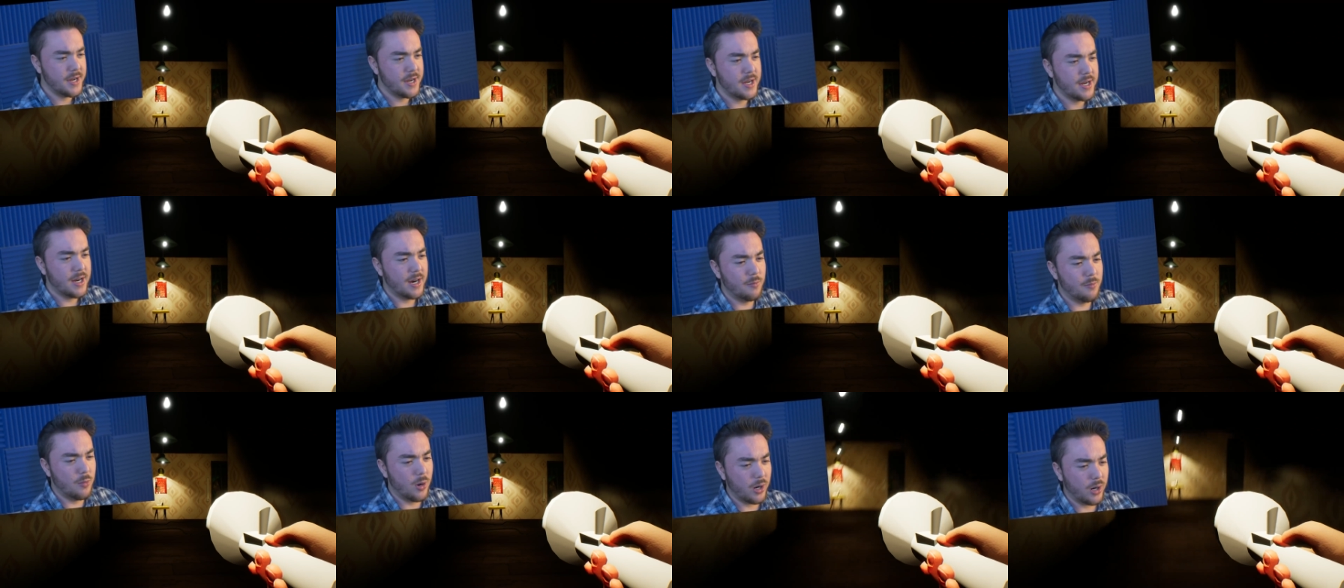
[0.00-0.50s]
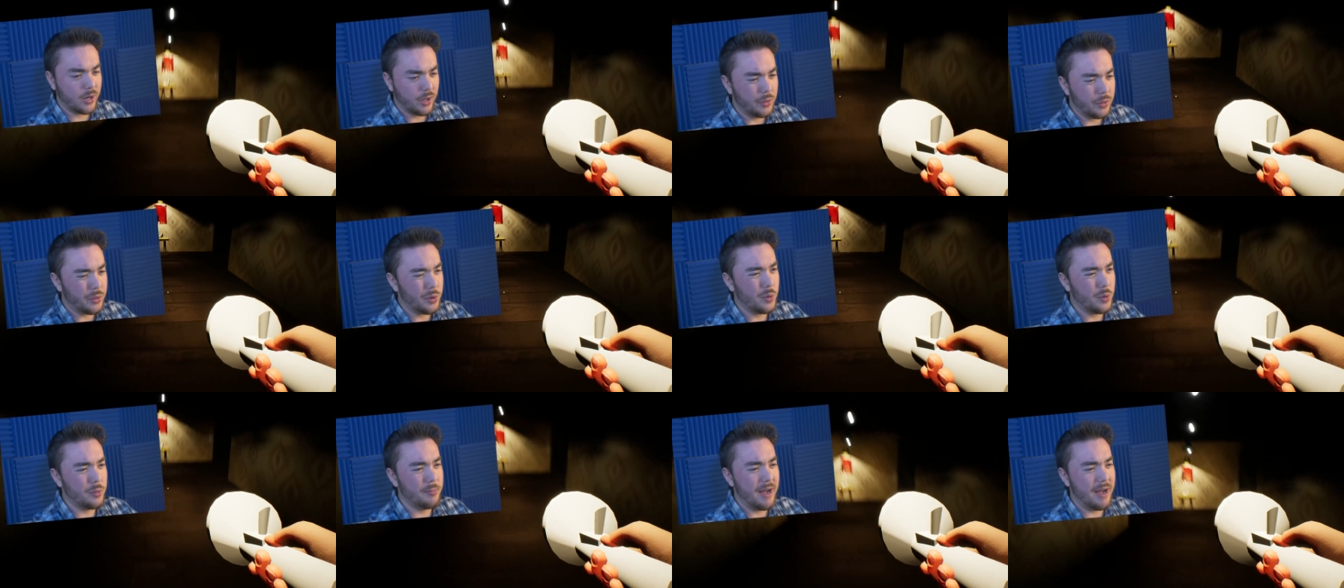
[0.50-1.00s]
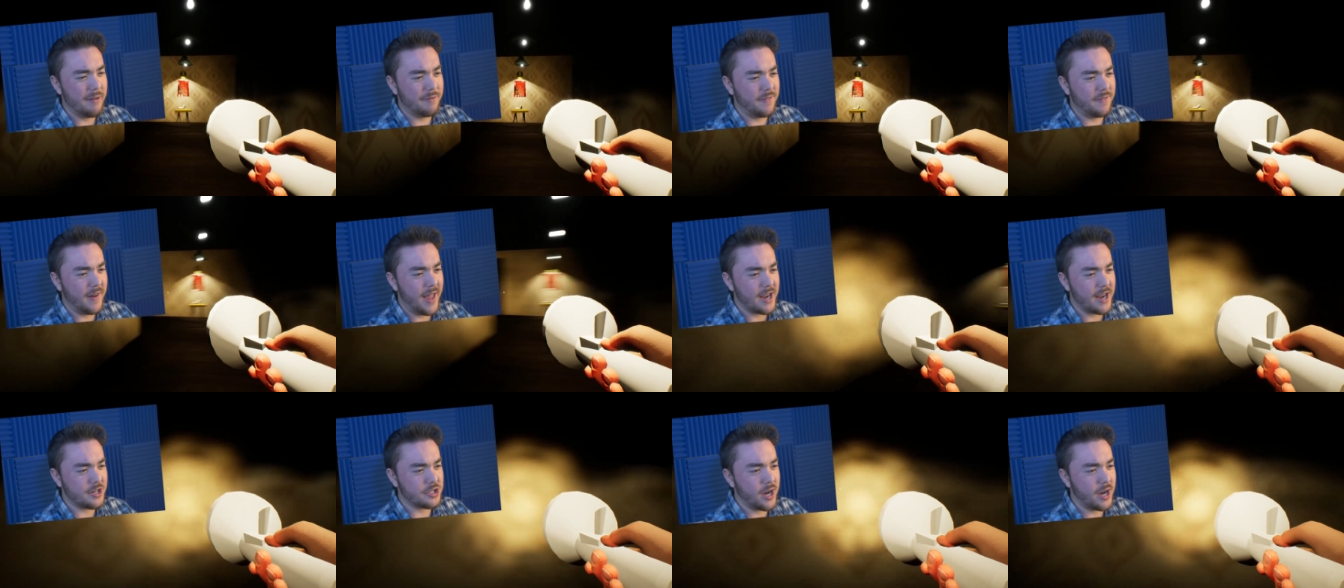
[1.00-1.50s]
I'm walking through with my
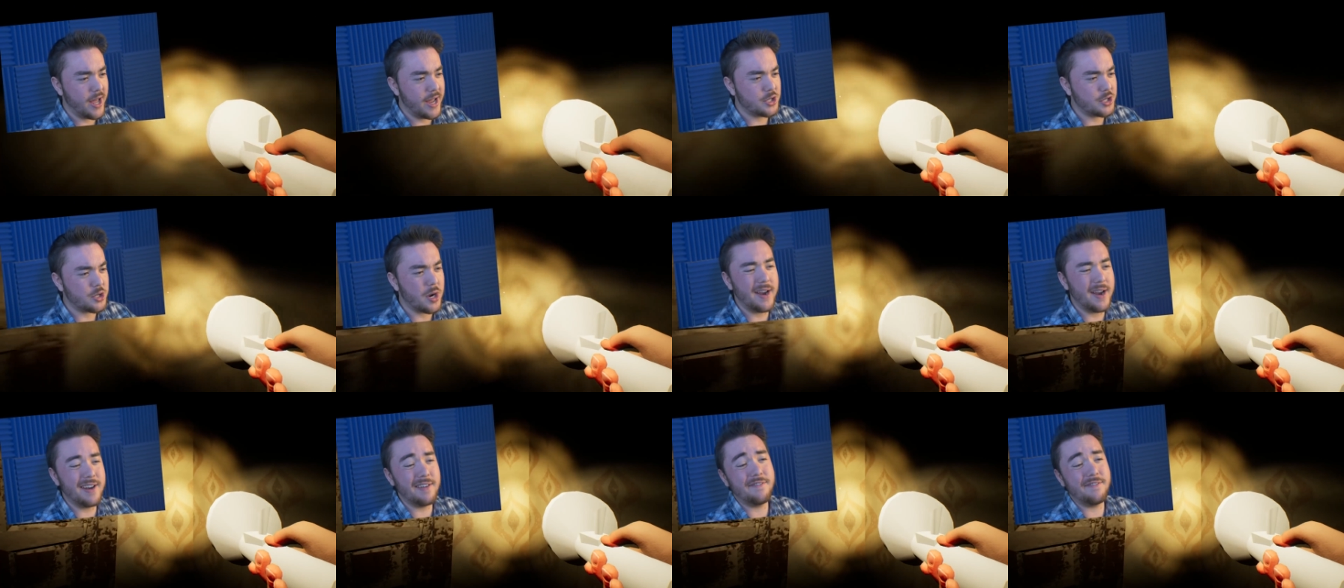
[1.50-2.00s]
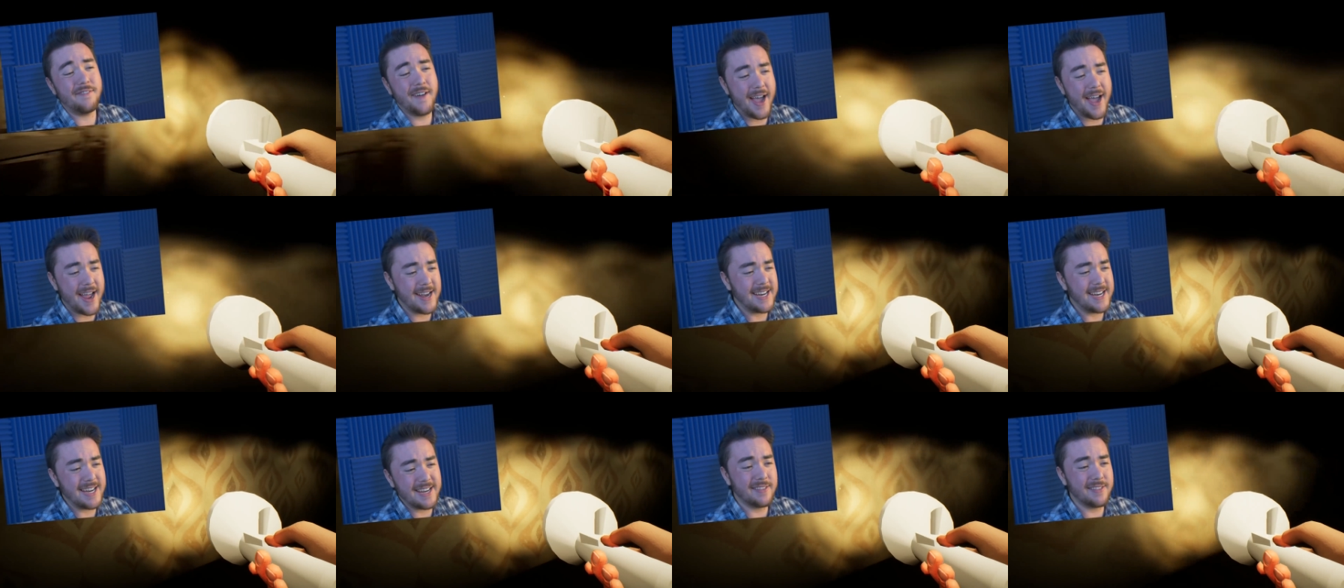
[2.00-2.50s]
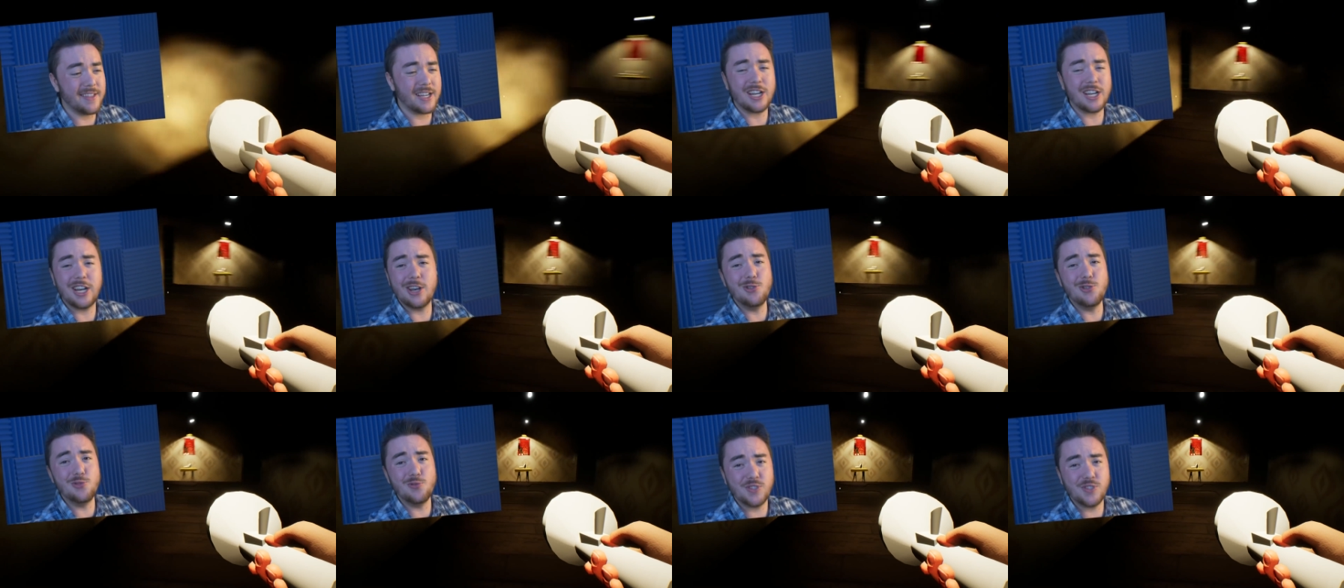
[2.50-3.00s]
flashlight trying to find any of the
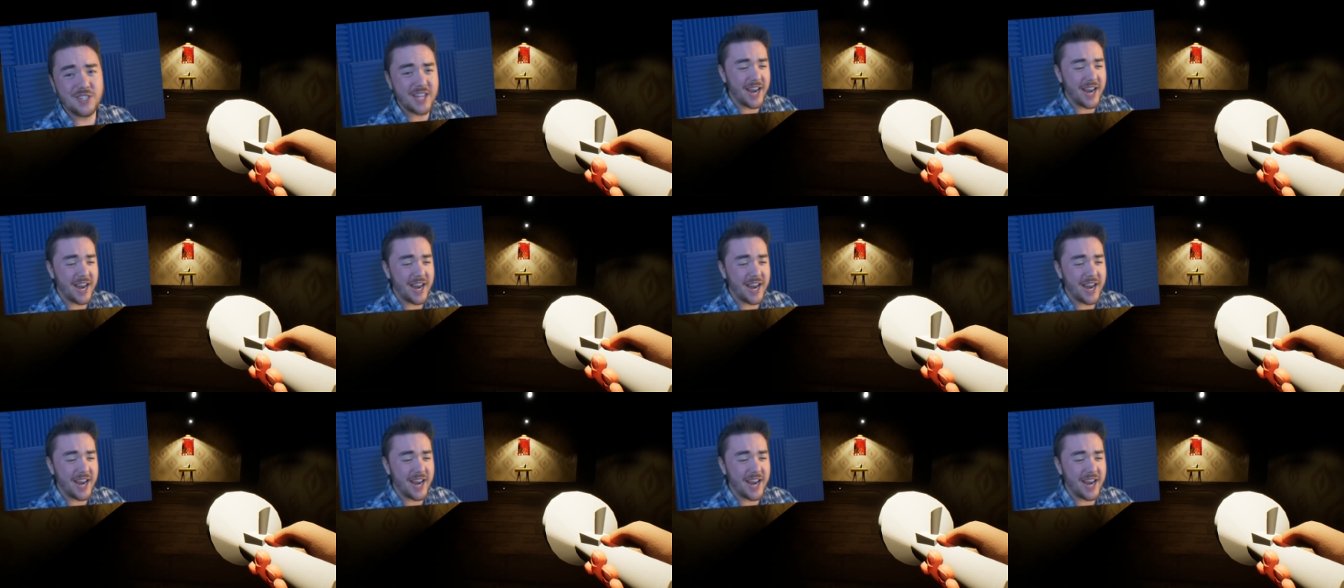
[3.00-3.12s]
clues